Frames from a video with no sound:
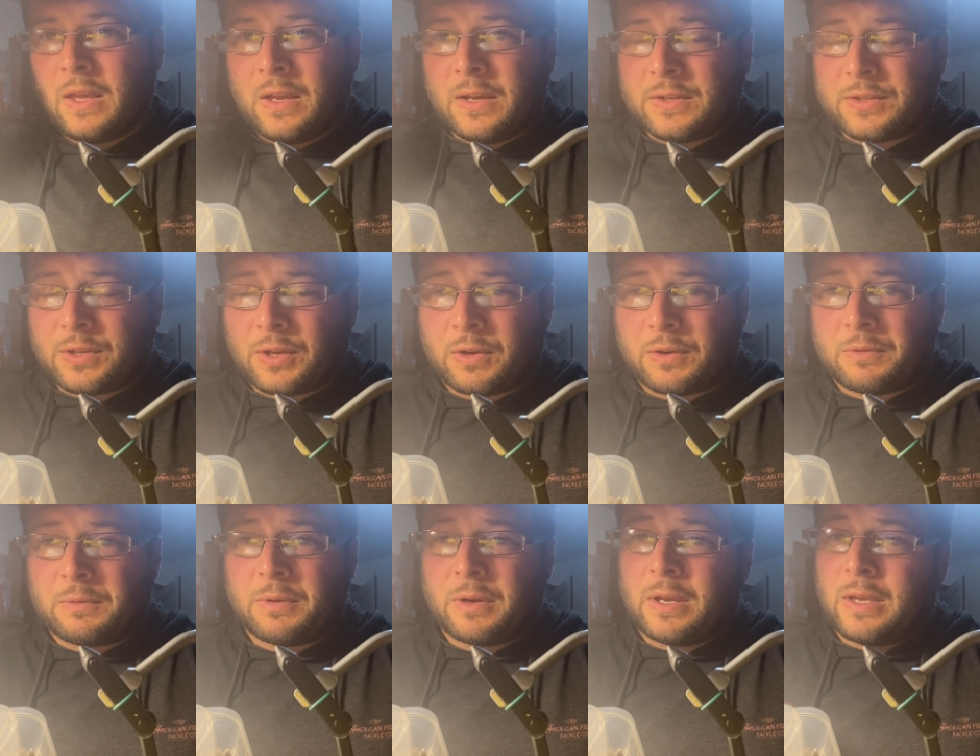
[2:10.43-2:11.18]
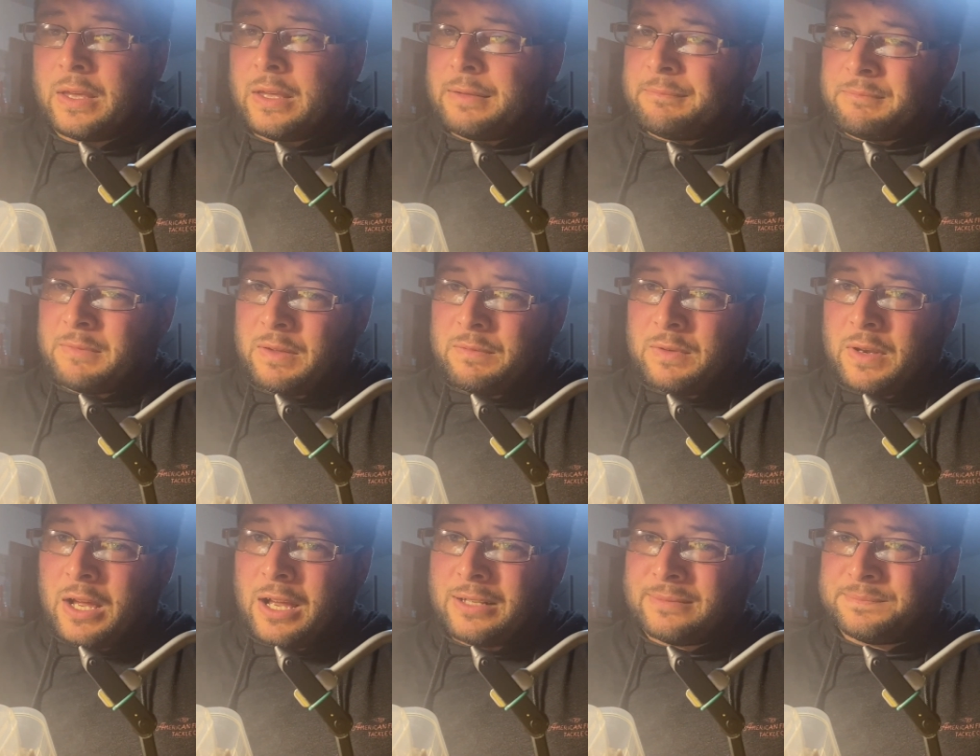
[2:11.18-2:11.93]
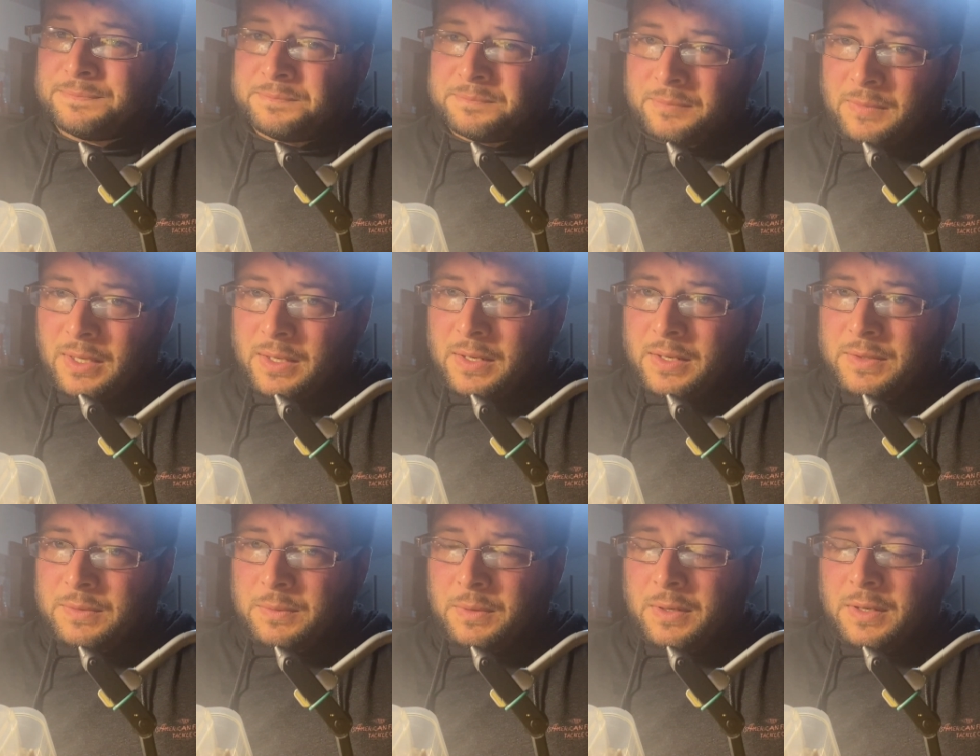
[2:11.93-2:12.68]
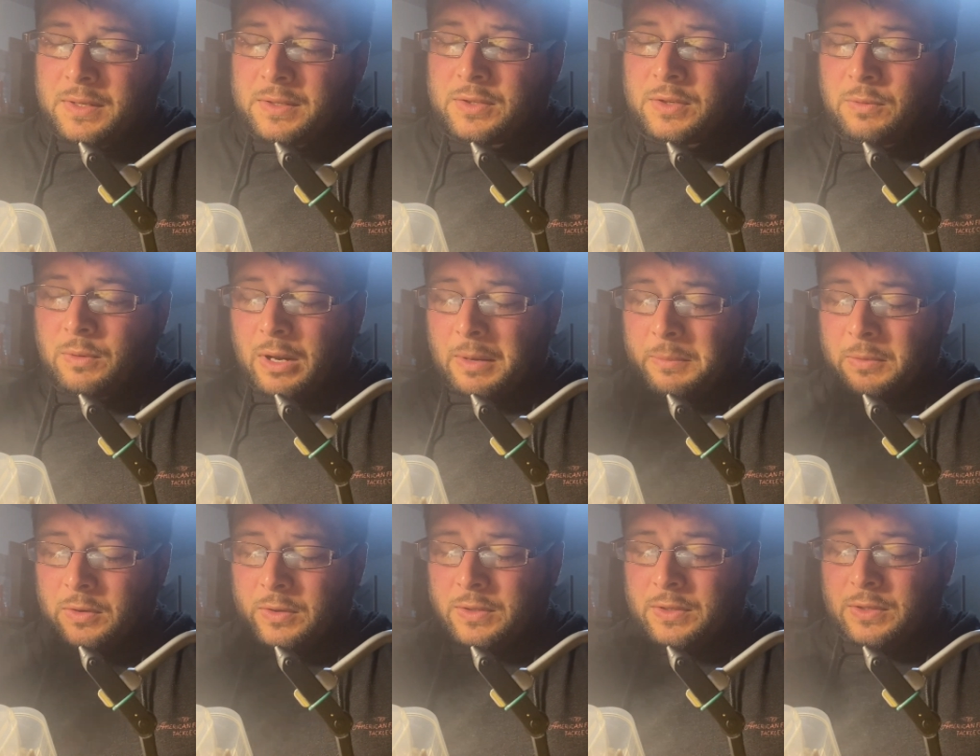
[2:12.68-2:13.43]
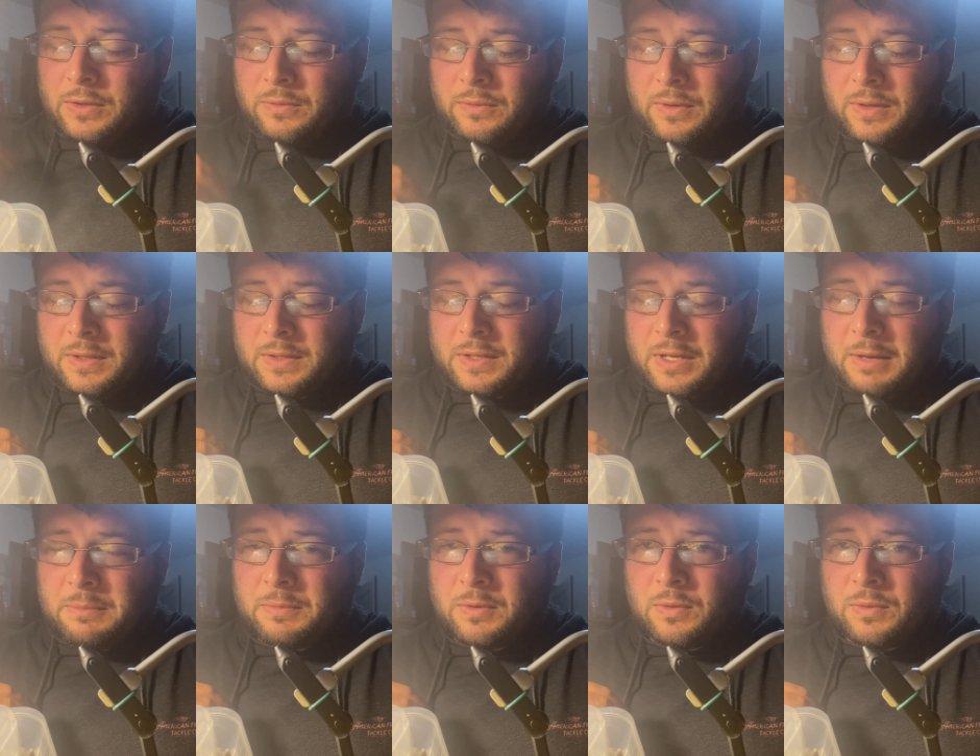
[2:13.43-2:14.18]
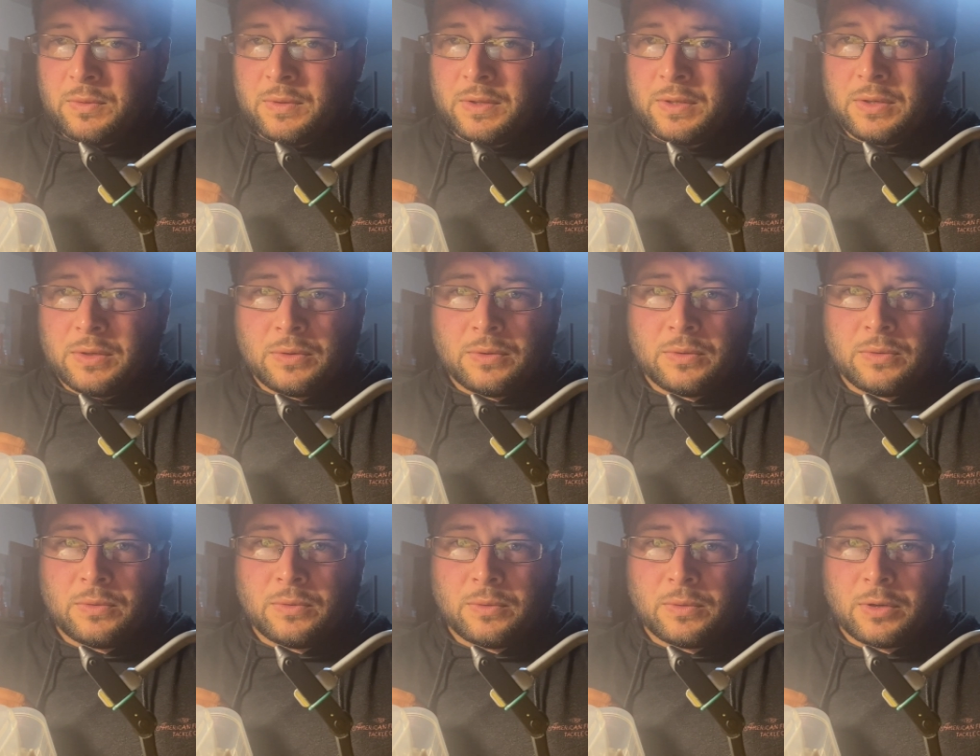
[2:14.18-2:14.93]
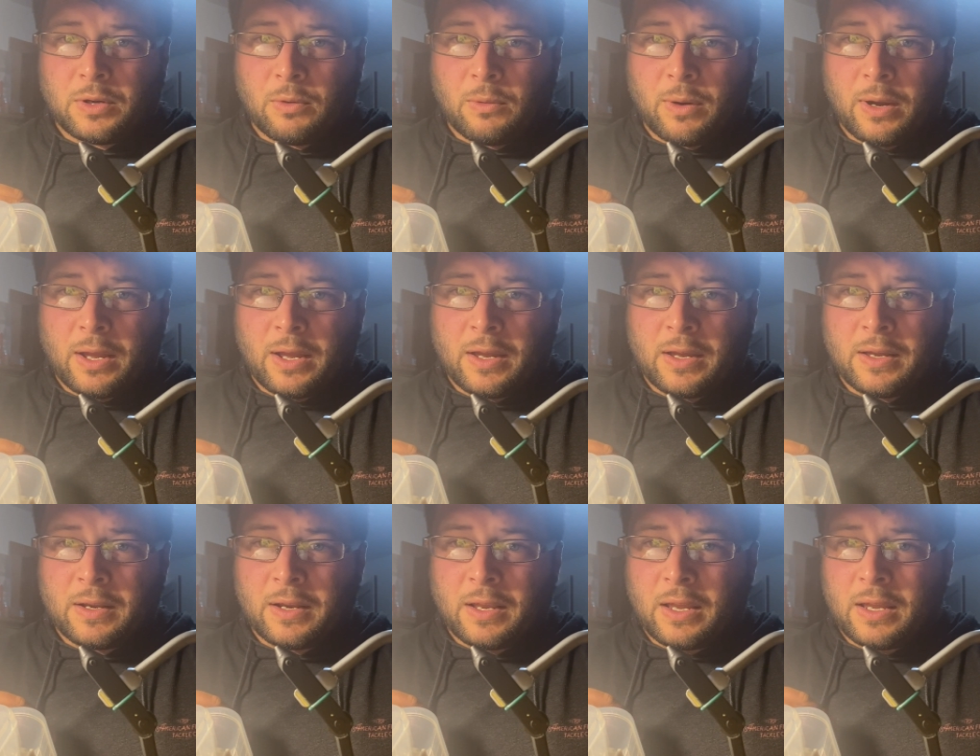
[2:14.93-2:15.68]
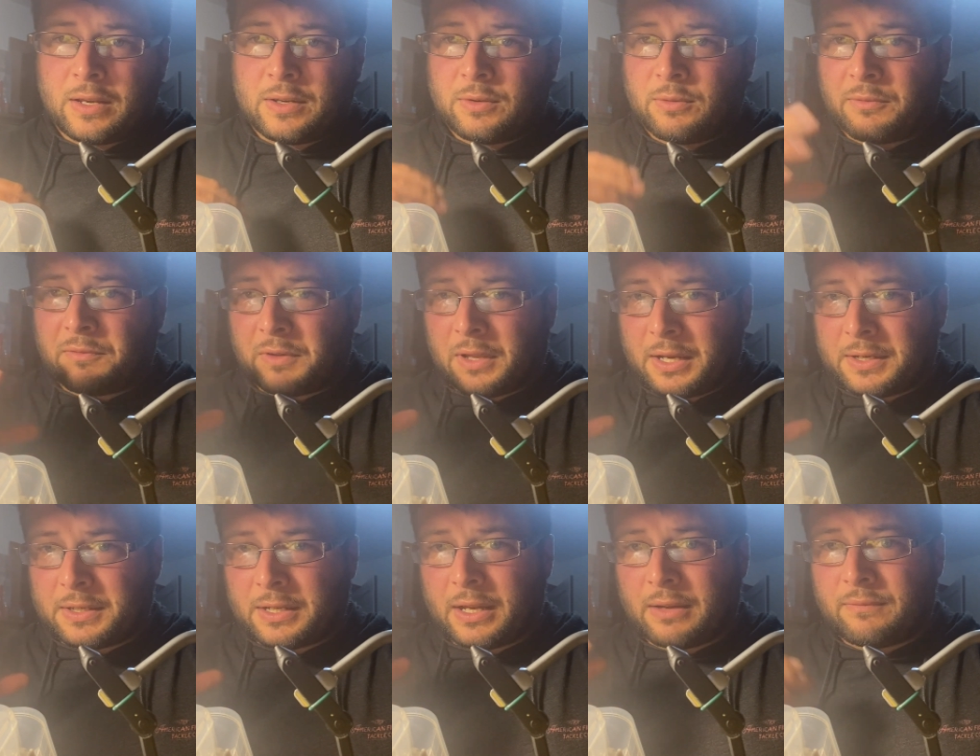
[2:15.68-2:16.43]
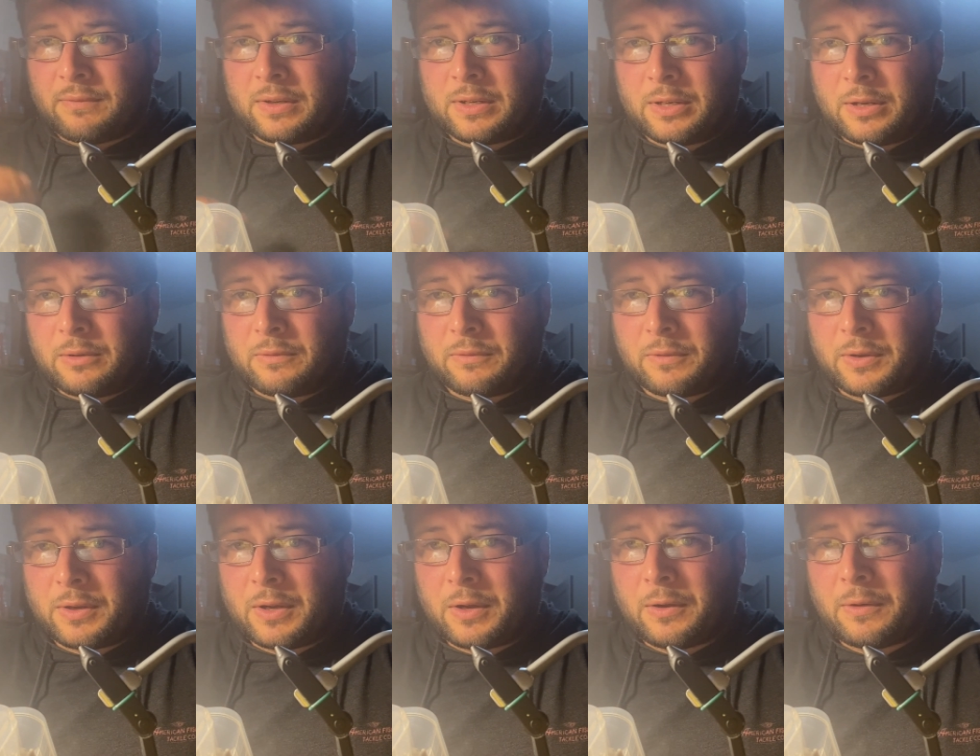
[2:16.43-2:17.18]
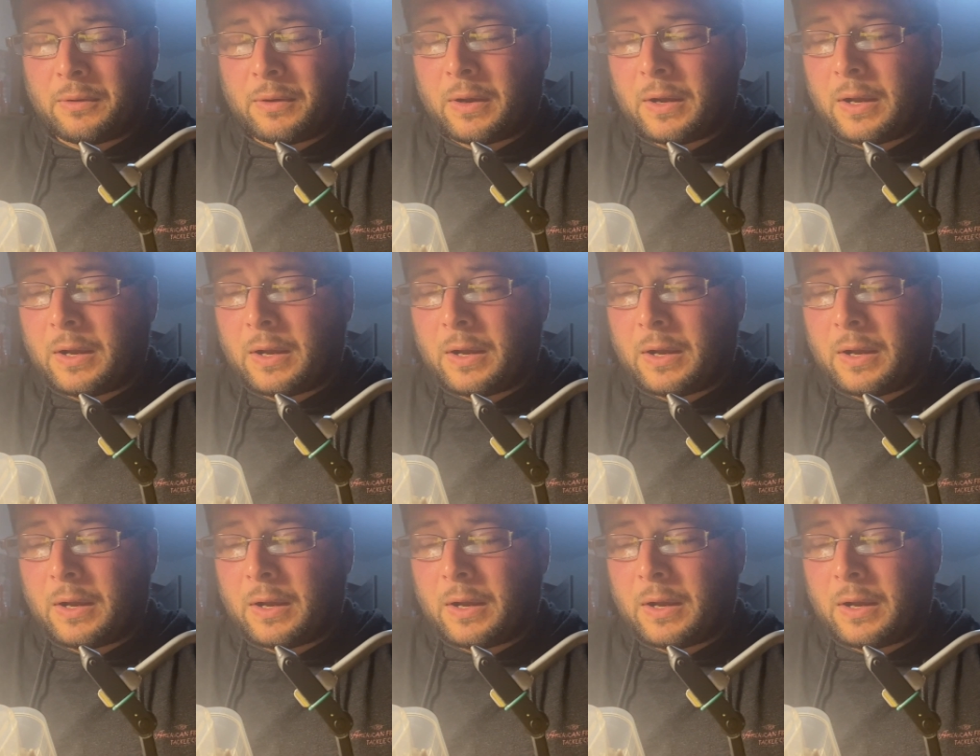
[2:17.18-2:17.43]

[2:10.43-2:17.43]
So if not, it is what it is. So what I'm going to do is I'm going to go ahead and do a fly time video for y'all.